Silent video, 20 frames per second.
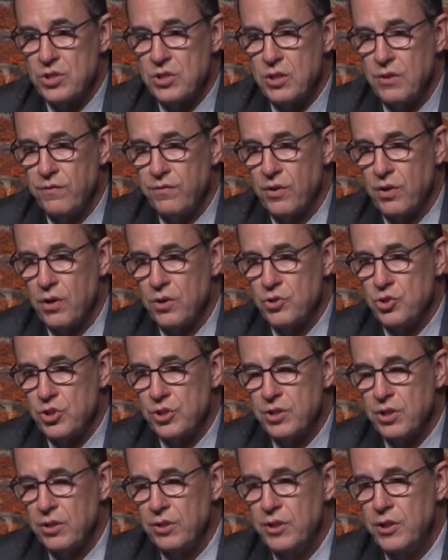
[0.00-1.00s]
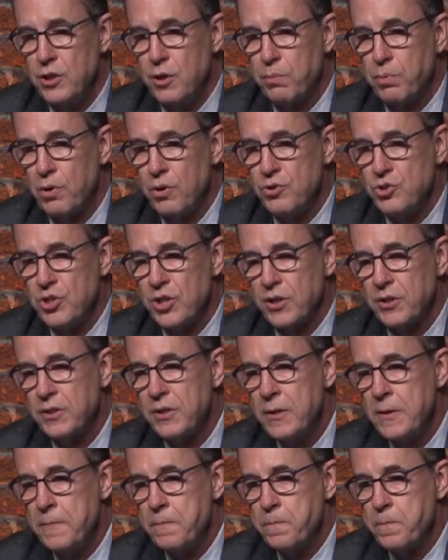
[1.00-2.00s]
of our Joutel Eagle project.
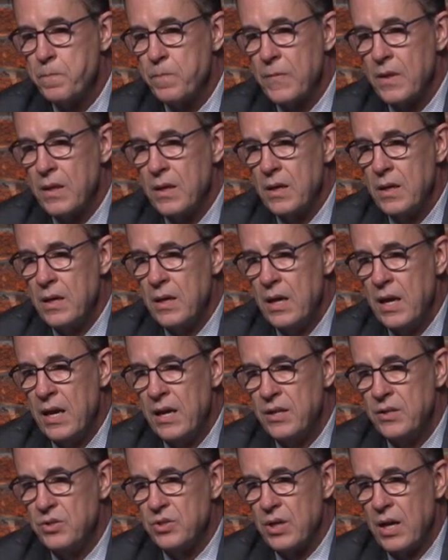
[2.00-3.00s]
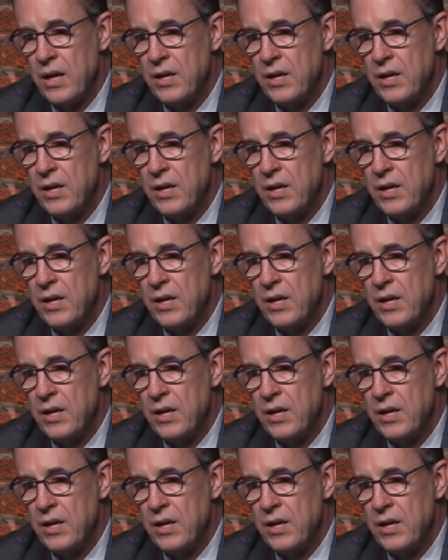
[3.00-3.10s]
And